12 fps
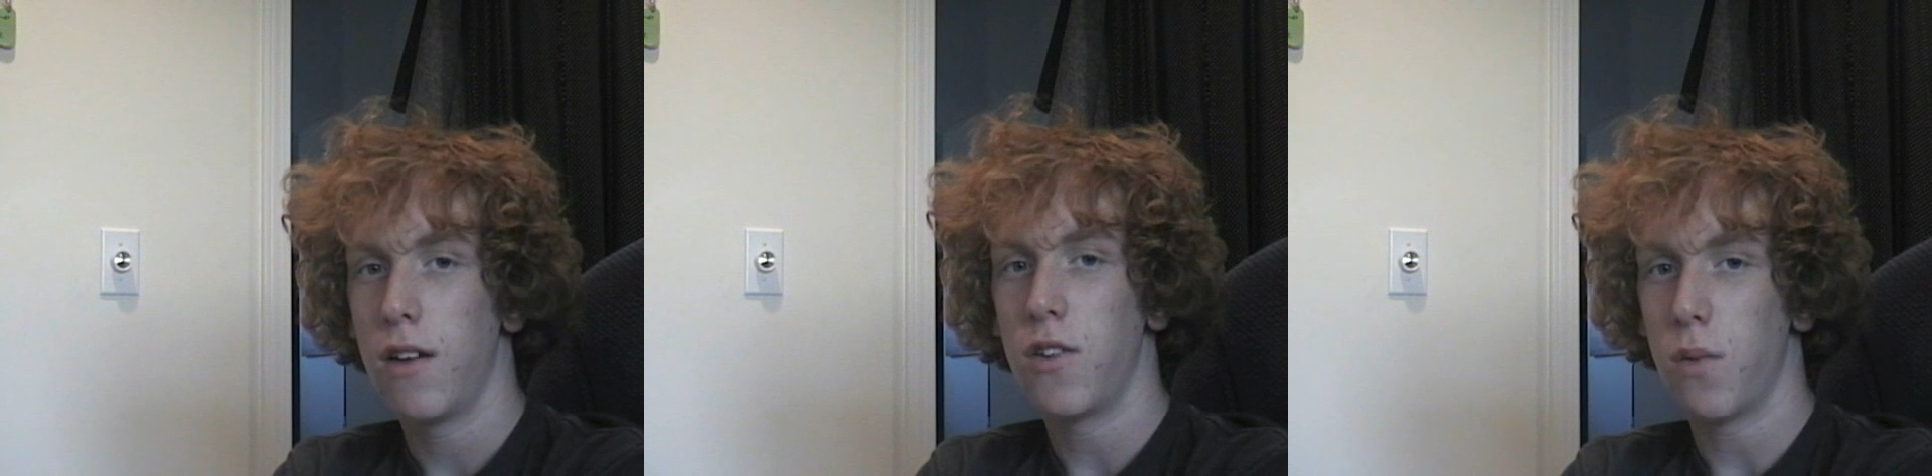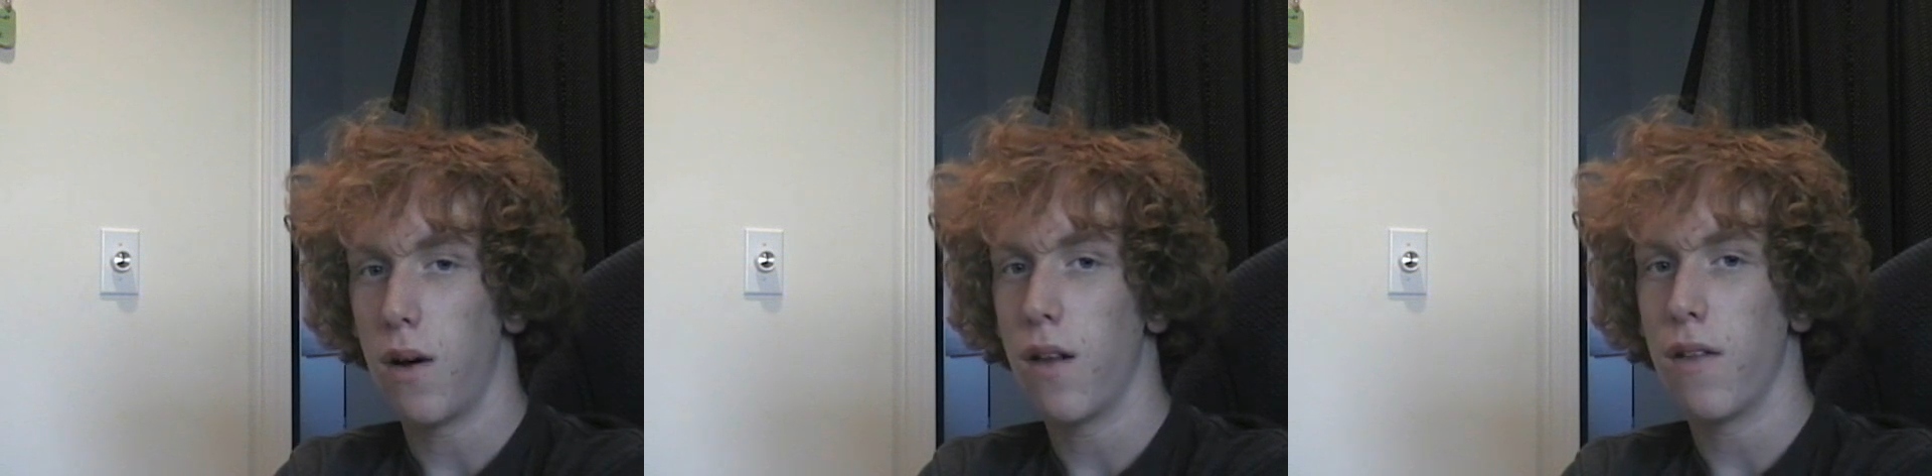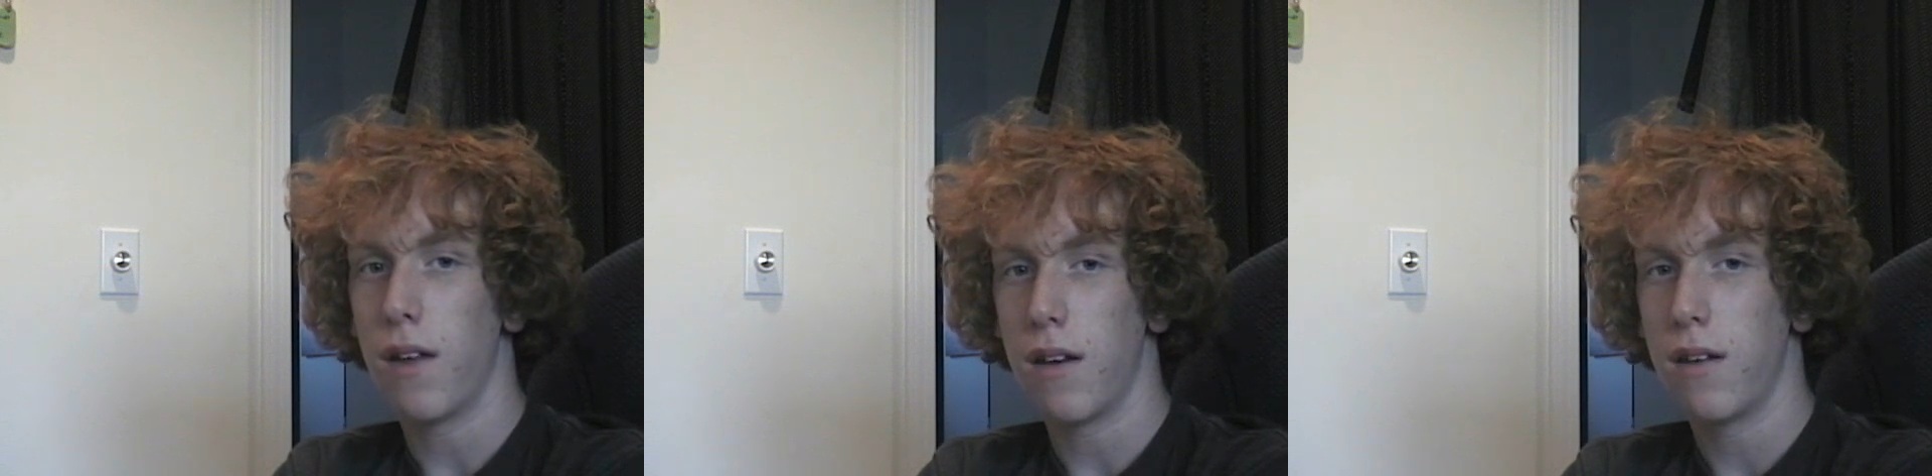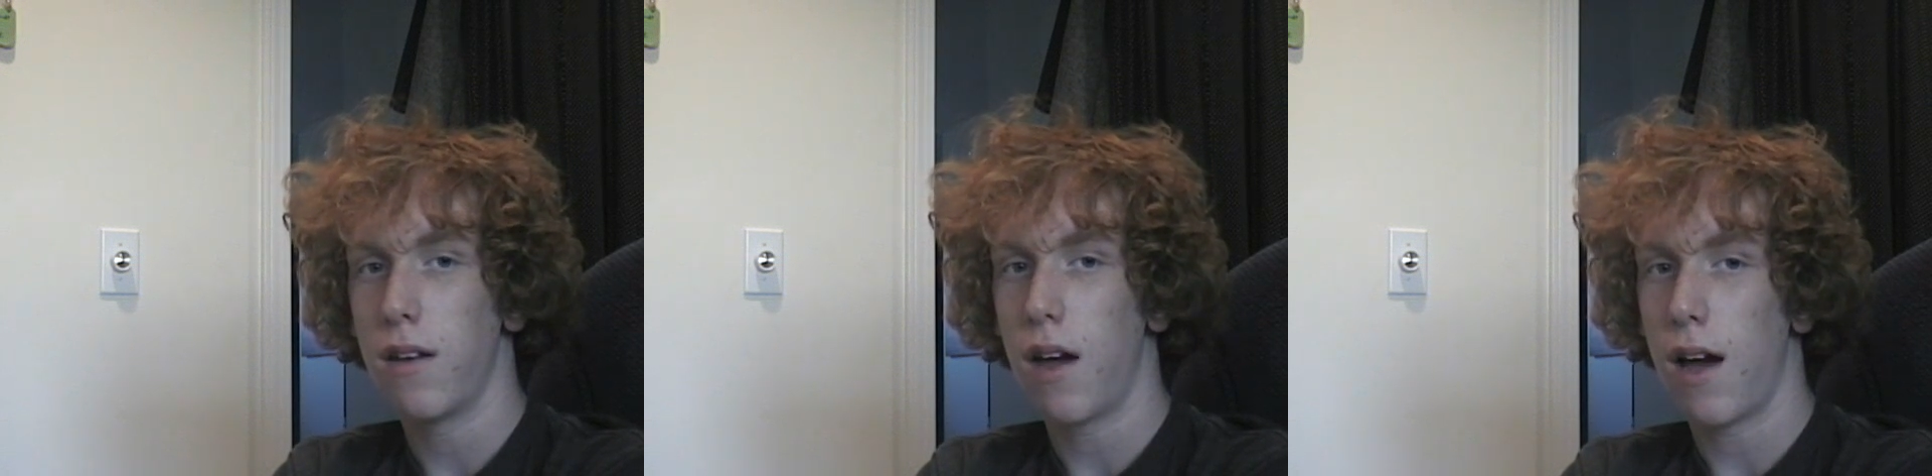as well that
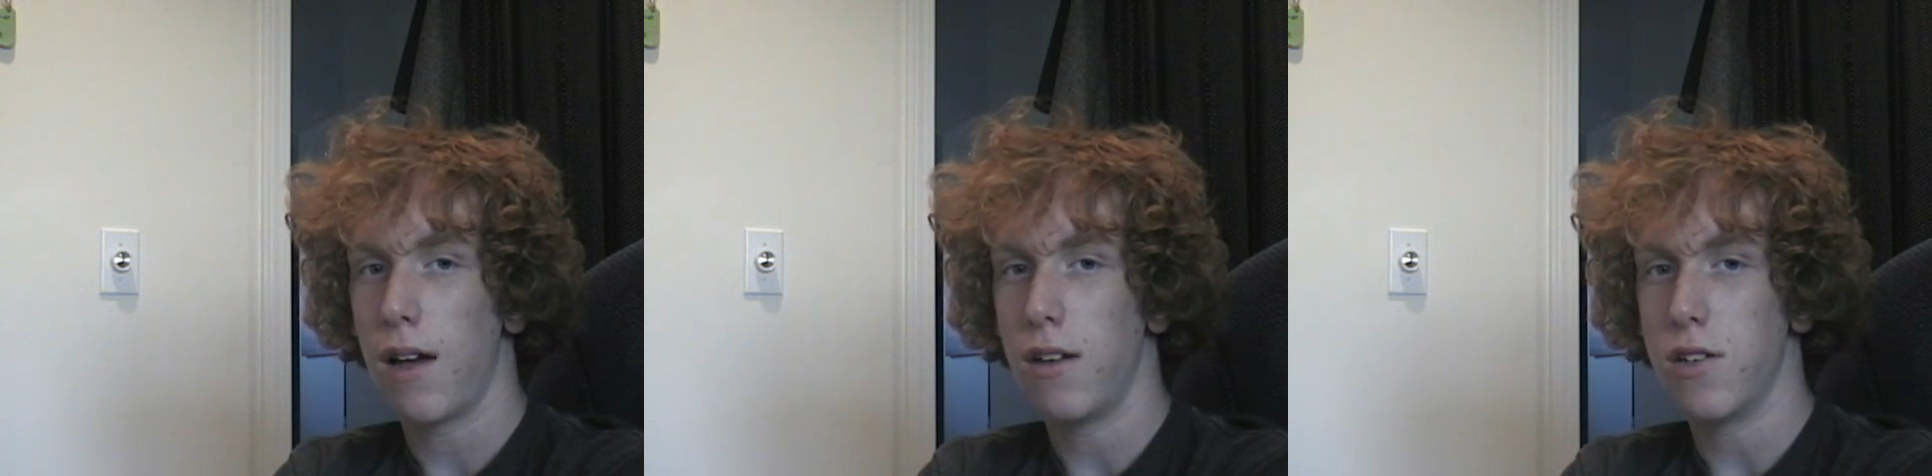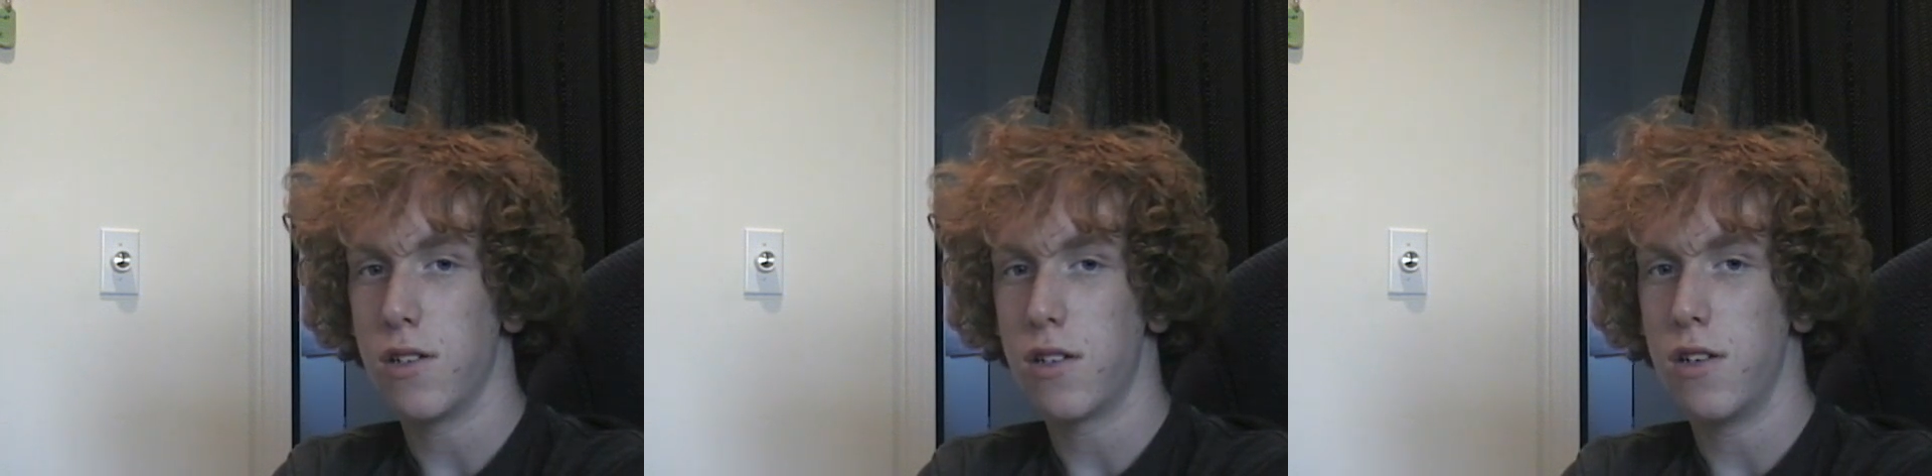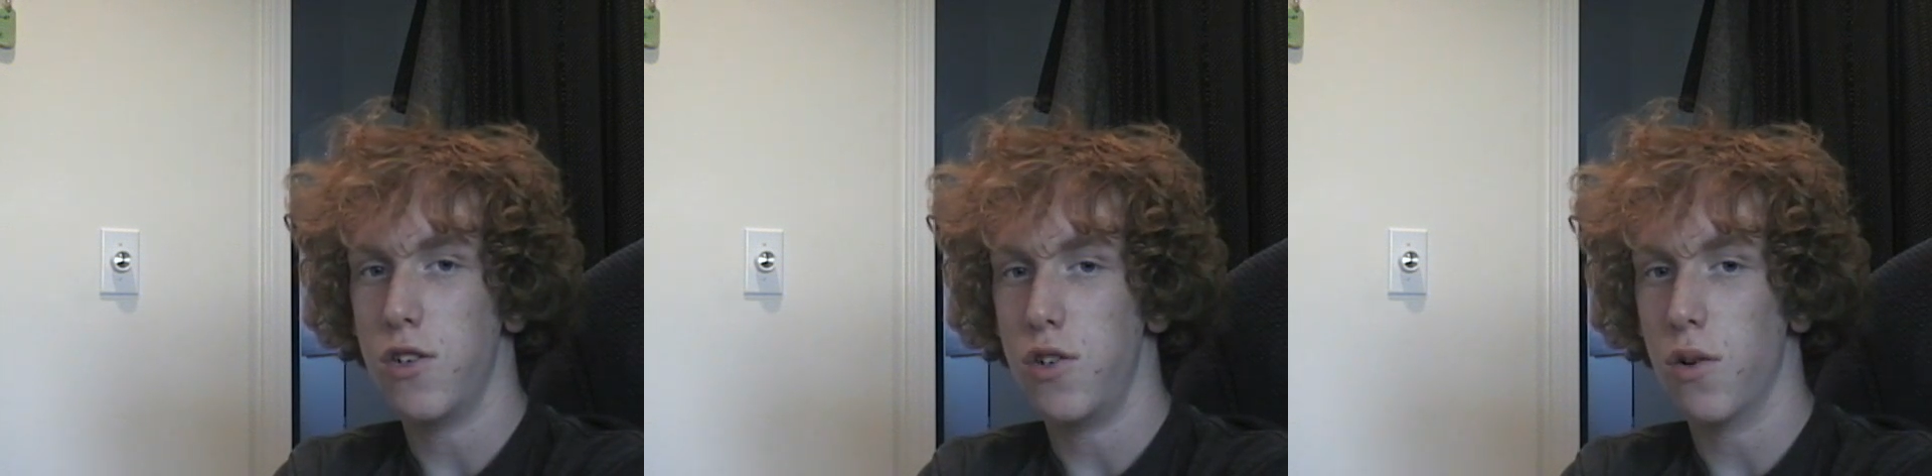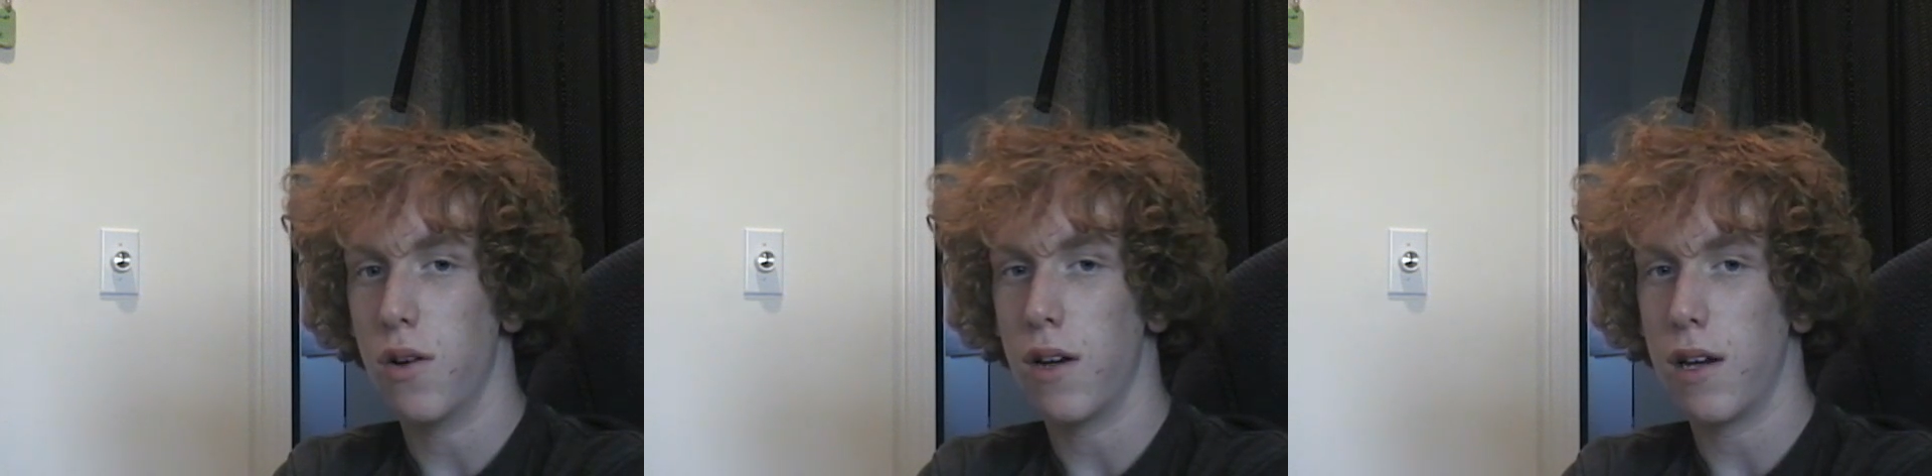I just
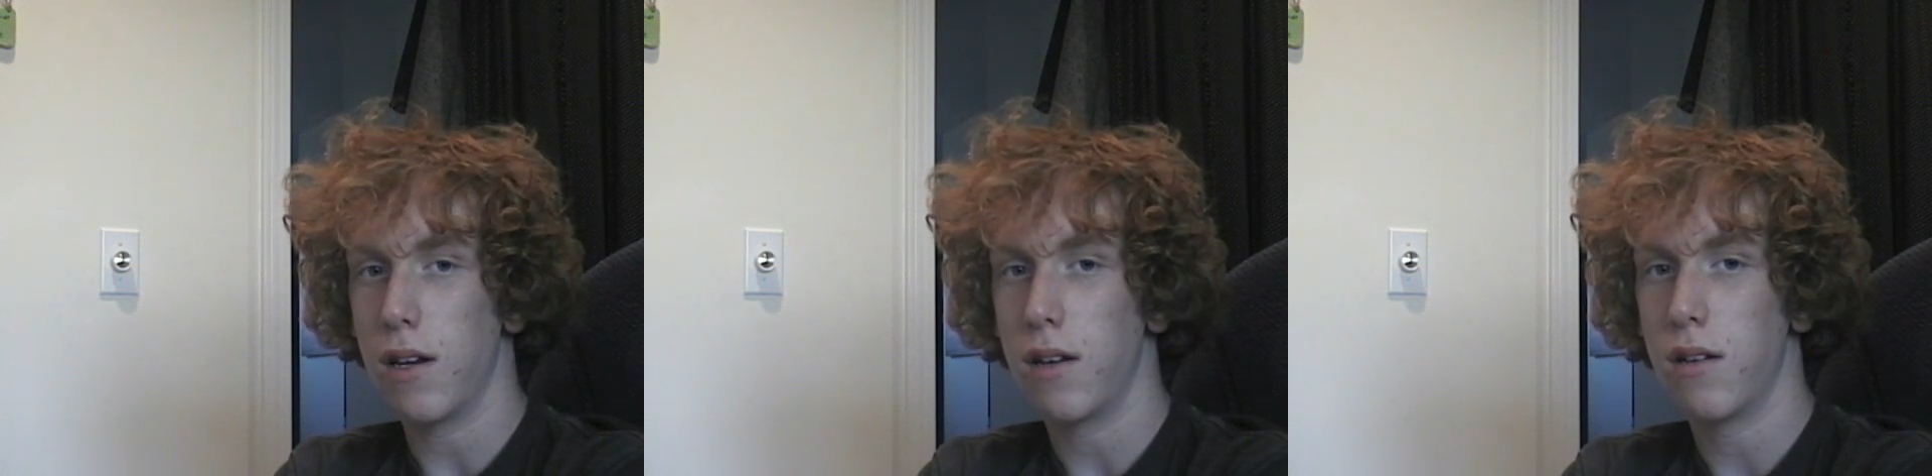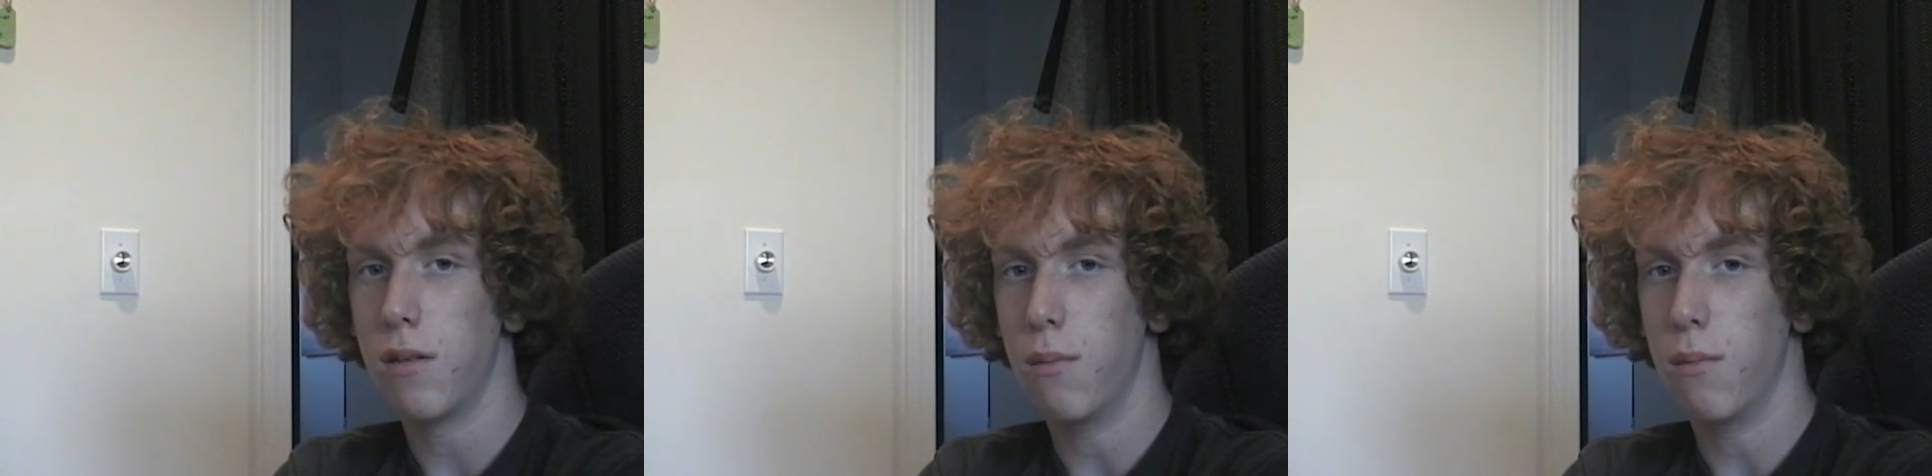enjoy